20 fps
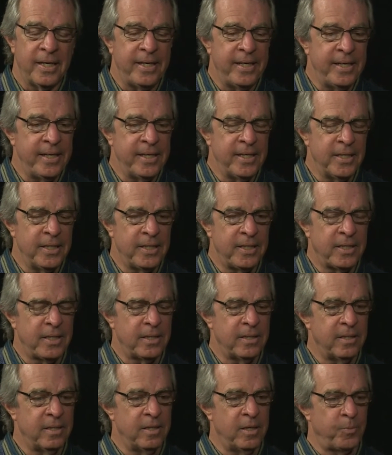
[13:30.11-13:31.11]

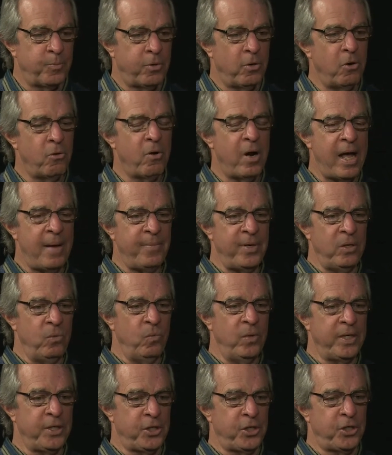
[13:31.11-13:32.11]
is a program
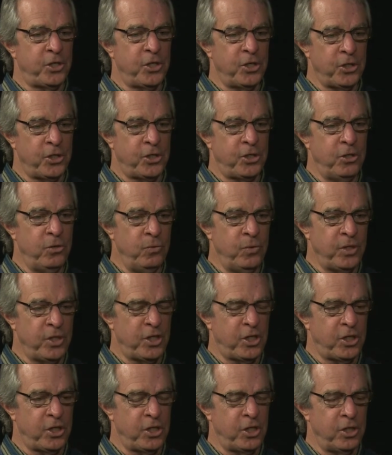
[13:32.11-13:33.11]
in which
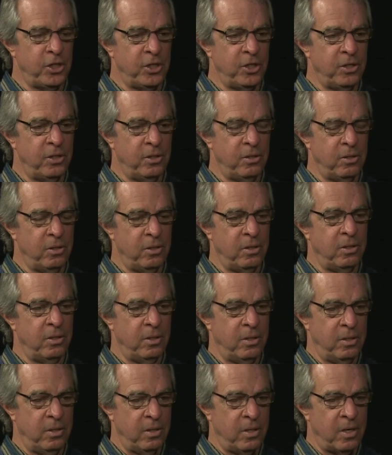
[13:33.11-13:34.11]
students
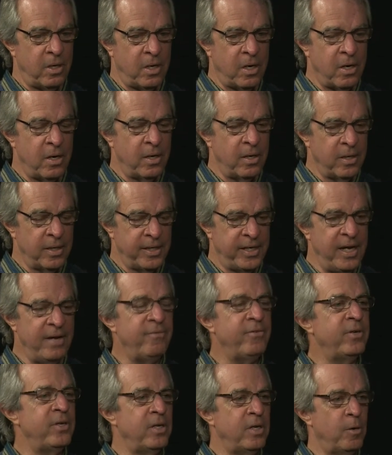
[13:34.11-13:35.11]
are
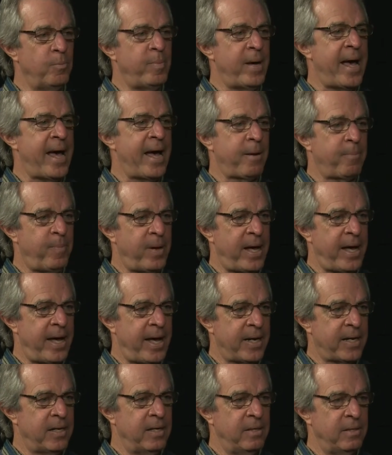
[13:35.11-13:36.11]
given a
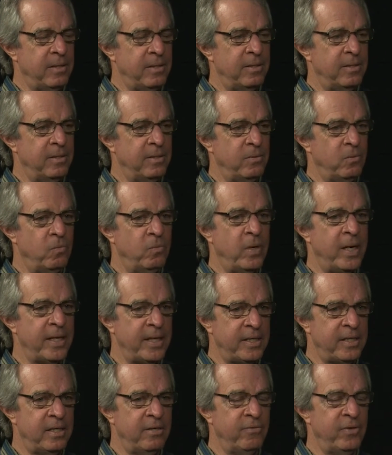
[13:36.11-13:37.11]
backpack
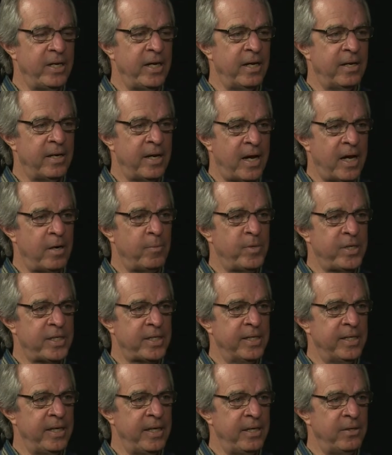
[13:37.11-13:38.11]
relatively
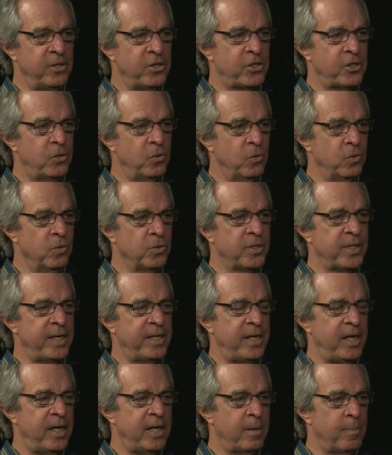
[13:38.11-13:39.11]
anonymously in the schools.
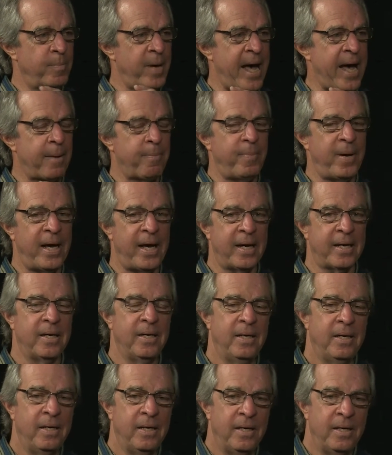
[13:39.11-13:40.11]
They take a backpack
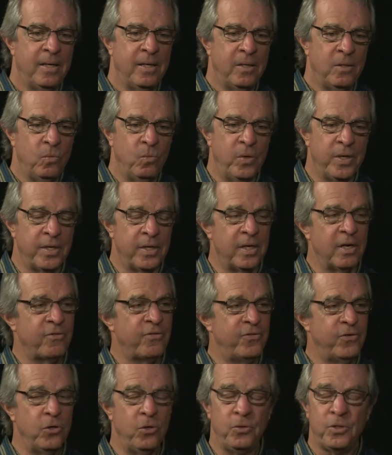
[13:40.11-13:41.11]
with
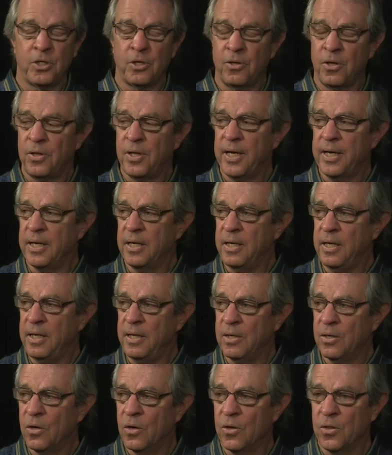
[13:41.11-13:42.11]
enough food so that they can
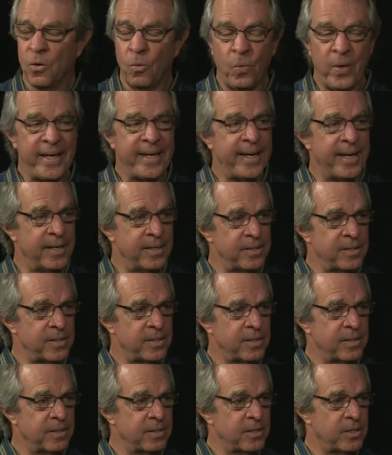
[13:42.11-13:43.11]
eat on the
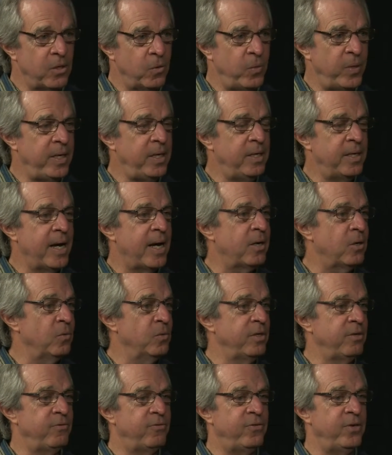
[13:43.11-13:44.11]
weekends. So we not
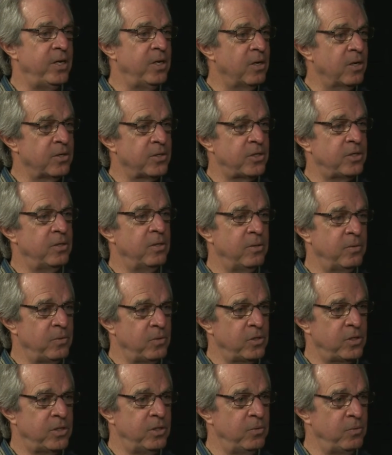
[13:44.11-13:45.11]
only feed our
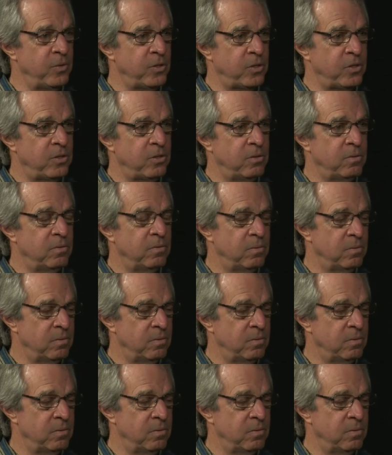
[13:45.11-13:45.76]
students